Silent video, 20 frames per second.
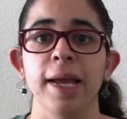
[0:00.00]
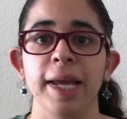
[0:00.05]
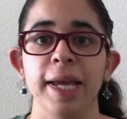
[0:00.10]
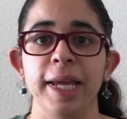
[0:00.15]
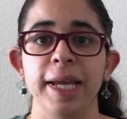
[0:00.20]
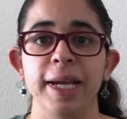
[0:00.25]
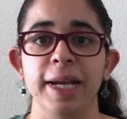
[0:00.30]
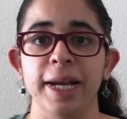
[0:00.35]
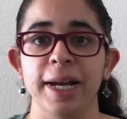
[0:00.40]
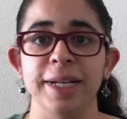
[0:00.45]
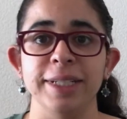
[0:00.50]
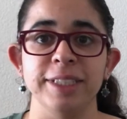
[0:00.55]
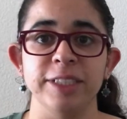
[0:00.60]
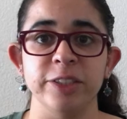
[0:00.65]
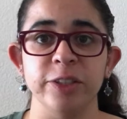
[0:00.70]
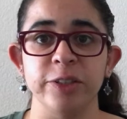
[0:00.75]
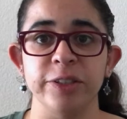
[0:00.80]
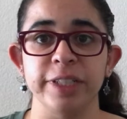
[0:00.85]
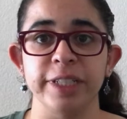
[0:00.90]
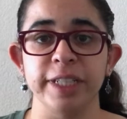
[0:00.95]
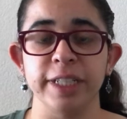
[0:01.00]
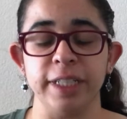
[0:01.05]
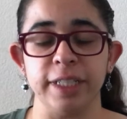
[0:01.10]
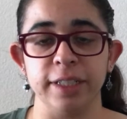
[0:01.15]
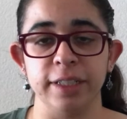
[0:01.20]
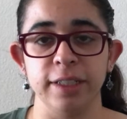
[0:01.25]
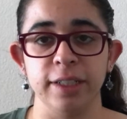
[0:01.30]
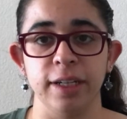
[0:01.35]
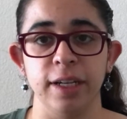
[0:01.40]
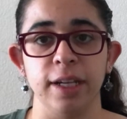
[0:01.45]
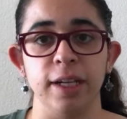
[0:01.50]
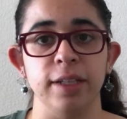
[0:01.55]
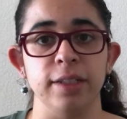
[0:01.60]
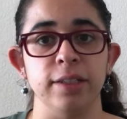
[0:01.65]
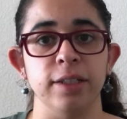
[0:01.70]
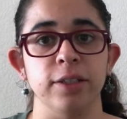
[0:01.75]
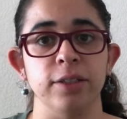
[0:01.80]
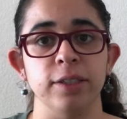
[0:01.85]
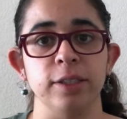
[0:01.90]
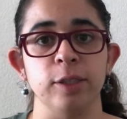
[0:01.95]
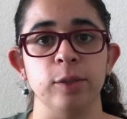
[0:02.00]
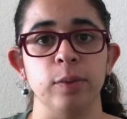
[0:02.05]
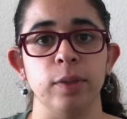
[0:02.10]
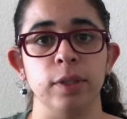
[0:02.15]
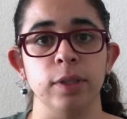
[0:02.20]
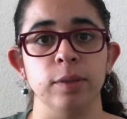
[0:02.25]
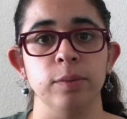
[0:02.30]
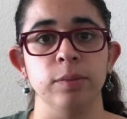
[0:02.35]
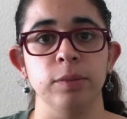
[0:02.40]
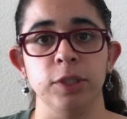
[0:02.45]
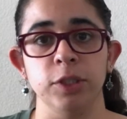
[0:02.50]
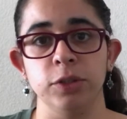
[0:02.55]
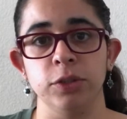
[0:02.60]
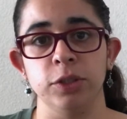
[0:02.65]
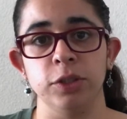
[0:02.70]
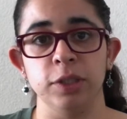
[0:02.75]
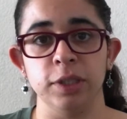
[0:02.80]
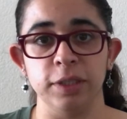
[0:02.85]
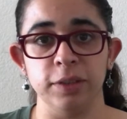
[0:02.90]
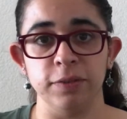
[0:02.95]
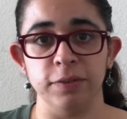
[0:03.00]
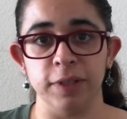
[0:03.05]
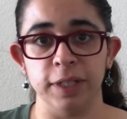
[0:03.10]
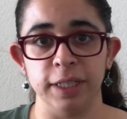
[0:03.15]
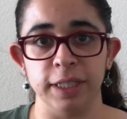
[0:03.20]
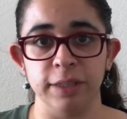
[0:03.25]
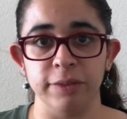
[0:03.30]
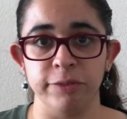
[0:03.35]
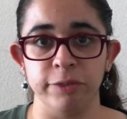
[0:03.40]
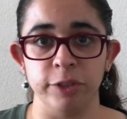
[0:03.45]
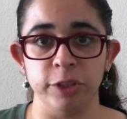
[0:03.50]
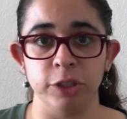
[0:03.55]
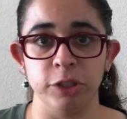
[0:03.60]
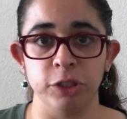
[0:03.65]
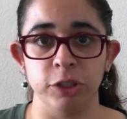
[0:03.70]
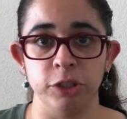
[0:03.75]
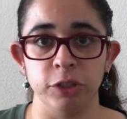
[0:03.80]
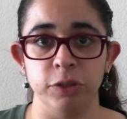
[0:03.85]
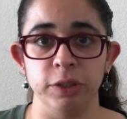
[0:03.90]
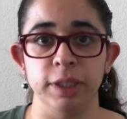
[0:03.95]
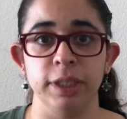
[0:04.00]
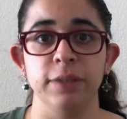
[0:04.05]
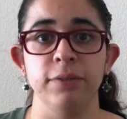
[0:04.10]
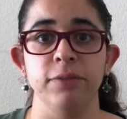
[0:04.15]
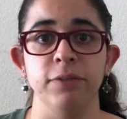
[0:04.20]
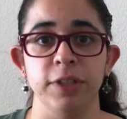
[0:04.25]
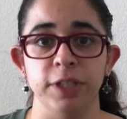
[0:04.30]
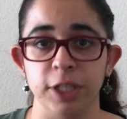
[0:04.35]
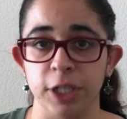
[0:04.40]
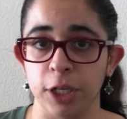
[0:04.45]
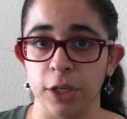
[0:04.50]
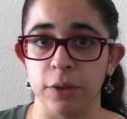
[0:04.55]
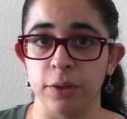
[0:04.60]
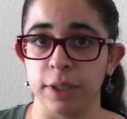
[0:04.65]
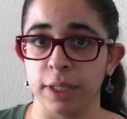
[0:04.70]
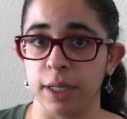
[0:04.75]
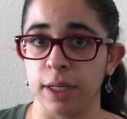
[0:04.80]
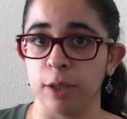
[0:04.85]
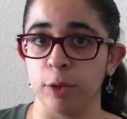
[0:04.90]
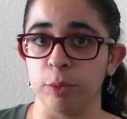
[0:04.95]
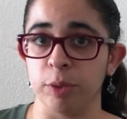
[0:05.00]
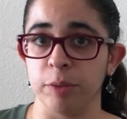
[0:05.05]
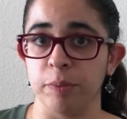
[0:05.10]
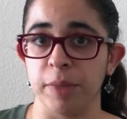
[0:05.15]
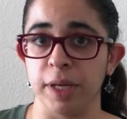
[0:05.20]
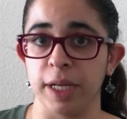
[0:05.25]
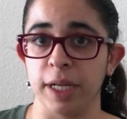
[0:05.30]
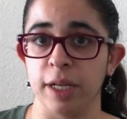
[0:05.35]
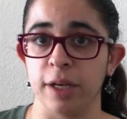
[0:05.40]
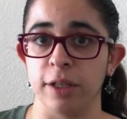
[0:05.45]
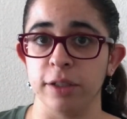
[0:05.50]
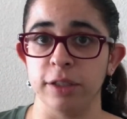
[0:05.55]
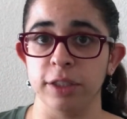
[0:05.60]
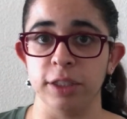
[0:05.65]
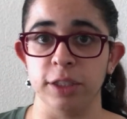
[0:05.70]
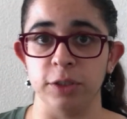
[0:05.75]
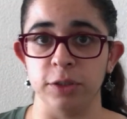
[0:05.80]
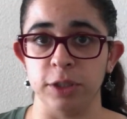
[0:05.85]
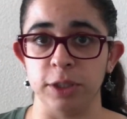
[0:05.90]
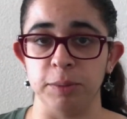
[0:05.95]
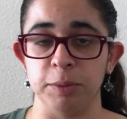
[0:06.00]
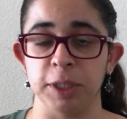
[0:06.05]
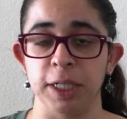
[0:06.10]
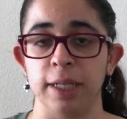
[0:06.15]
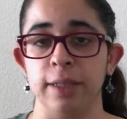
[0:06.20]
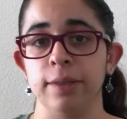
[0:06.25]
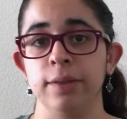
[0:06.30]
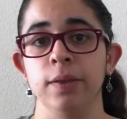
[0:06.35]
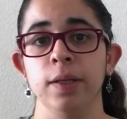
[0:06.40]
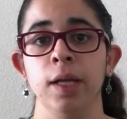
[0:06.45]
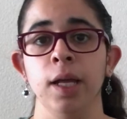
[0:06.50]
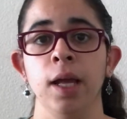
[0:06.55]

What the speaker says: Hey guys, Sonia here, and I'd like to welcome you to the very first student video that I'll be making on this YouTube channel.